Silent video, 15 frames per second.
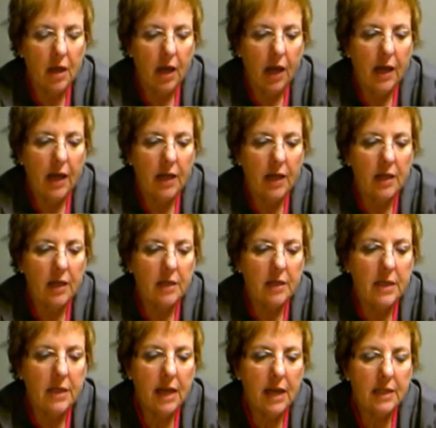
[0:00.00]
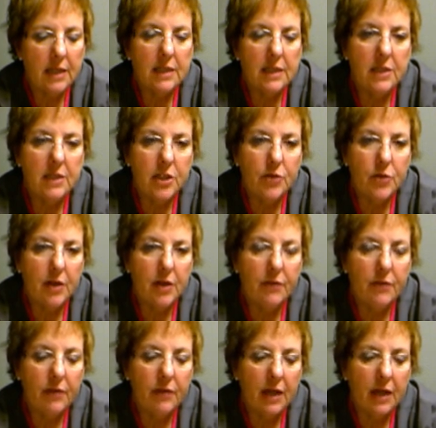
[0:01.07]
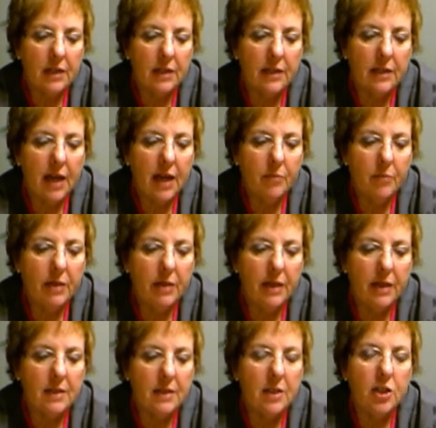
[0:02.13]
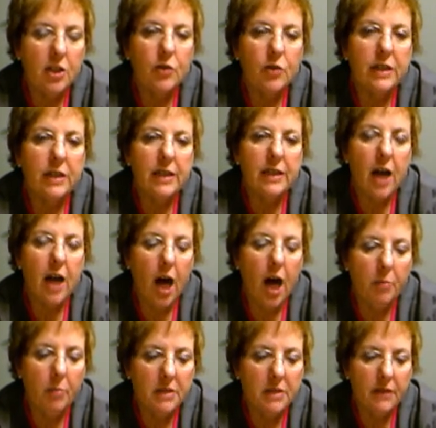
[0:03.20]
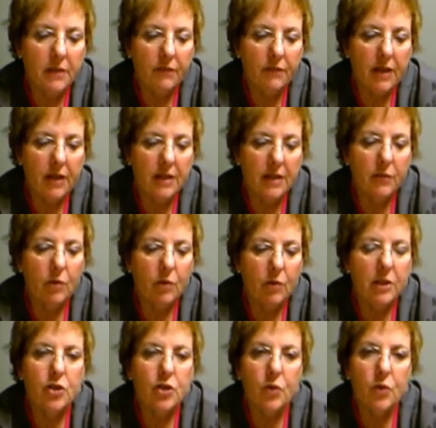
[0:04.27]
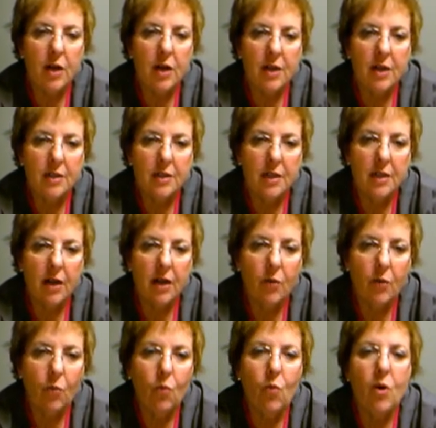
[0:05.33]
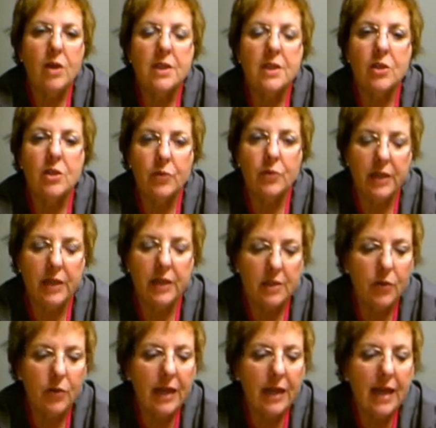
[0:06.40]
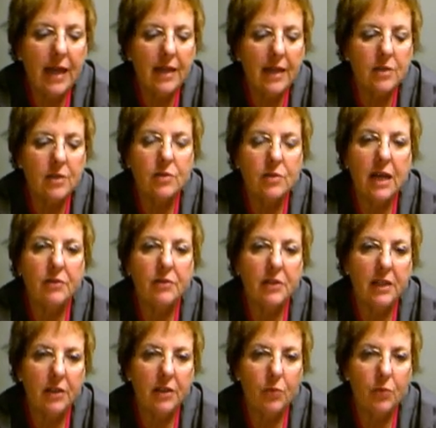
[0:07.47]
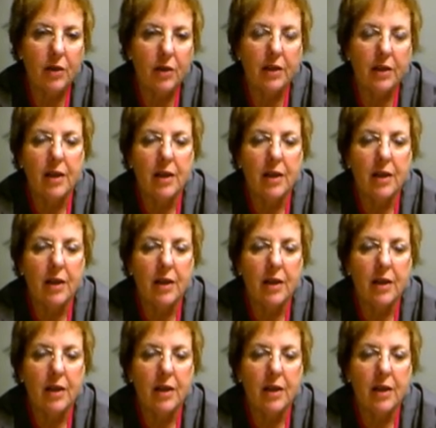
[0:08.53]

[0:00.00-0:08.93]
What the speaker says: And an antagonistic drug effect, that means that you'll get the opposite effect of what the drug was doing. So it cancels out the other one.